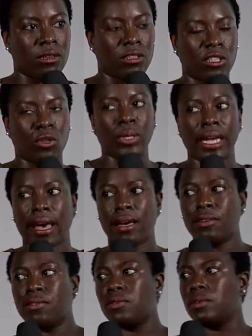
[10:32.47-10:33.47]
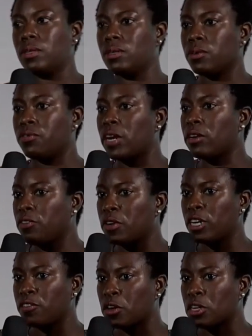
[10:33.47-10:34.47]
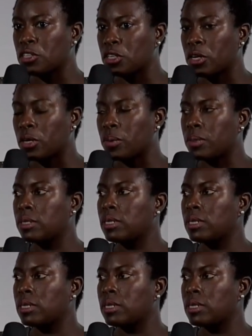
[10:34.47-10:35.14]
So we have you know, very, very far to go.